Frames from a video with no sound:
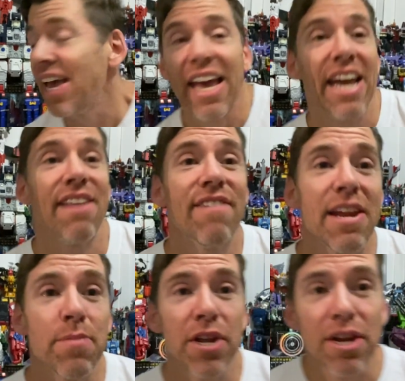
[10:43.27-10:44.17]
And if
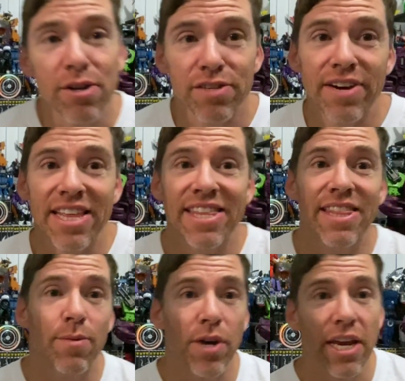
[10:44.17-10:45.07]
anybody knows of anything
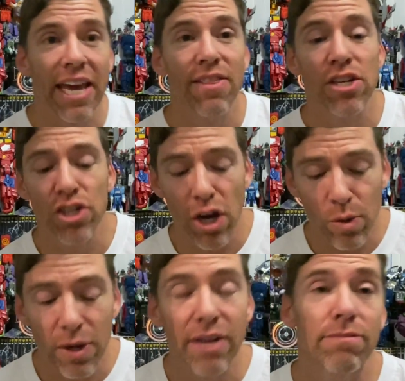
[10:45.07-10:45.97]
that we're going to get this
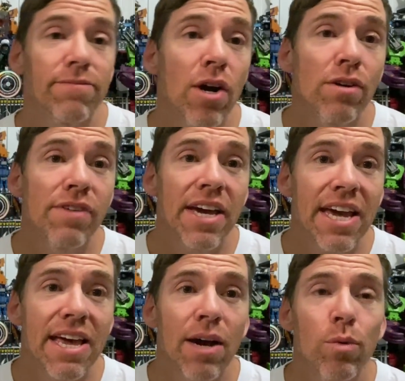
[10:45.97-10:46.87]
show over
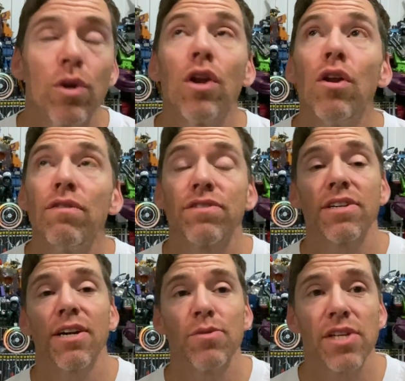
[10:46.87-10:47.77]
here, I would love to
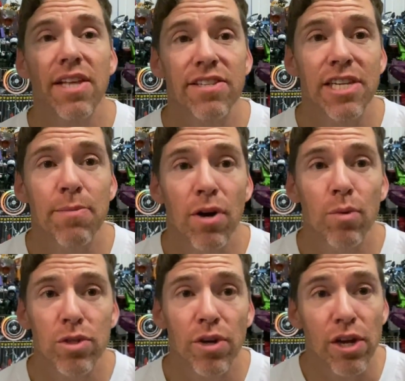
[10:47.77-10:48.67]
go and see that at the cinema. I
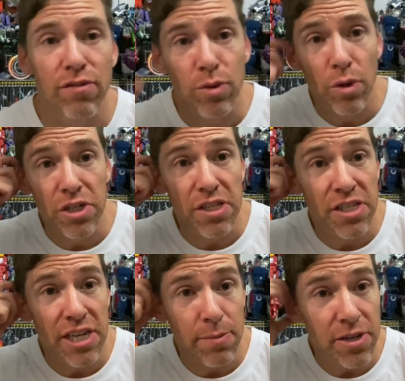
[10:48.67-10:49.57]
was lucky enough to watch it at the
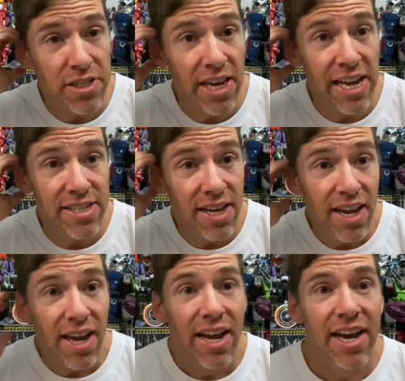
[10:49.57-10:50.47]
cinema as a kid.
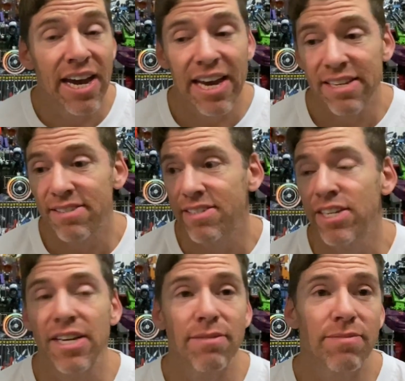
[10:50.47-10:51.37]
And,
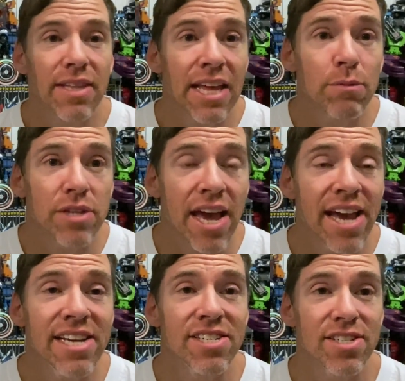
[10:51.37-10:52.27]
you know, that was
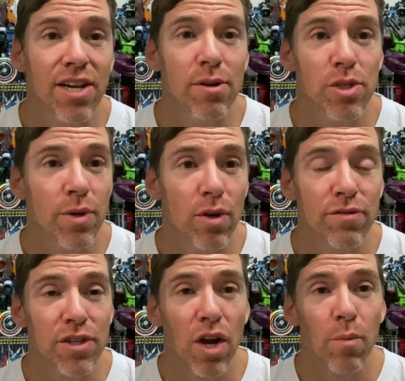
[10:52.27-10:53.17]
ages ago. So I'd love
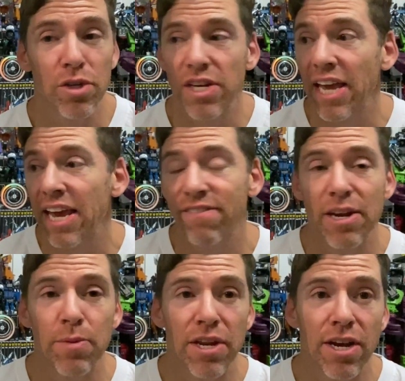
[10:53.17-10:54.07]
to go and watch it again. If
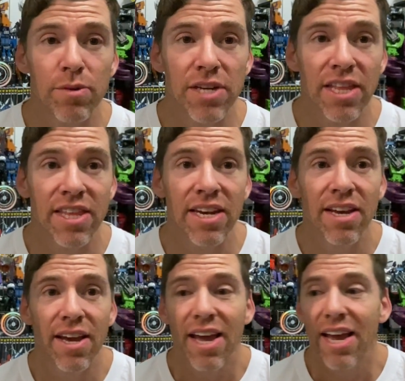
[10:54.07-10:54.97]
anybody knows anything,
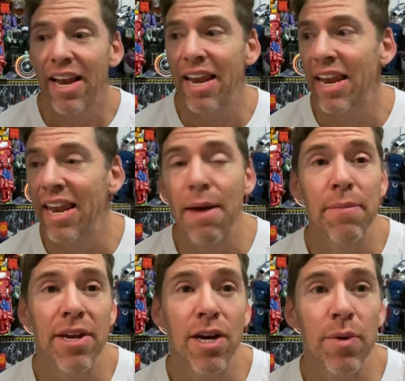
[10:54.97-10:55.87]
let
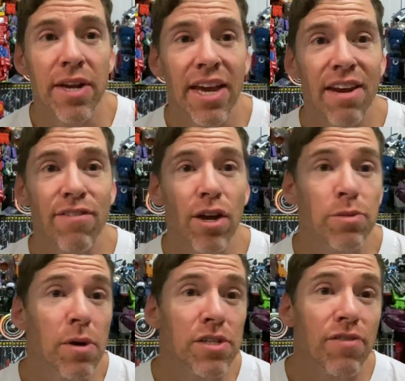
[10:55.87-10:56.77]
me know. And again, if you, I
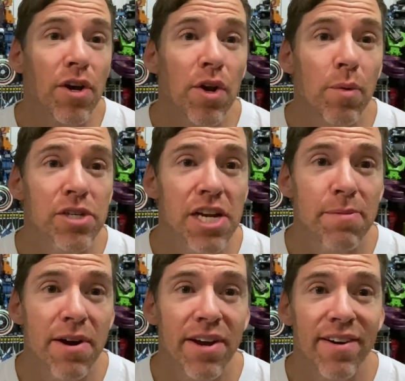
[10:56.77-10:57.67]
suppose, if you're going to watch it in
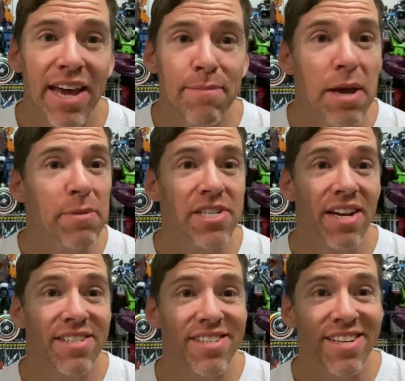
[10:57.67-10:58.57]
America again, make me
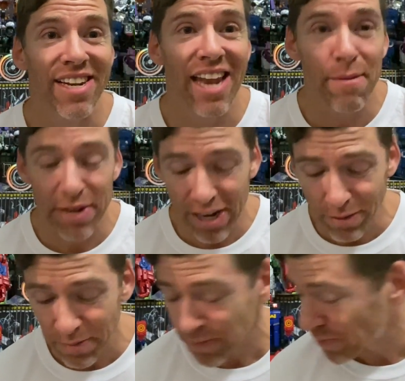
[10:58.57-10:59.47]
jealous and let me know.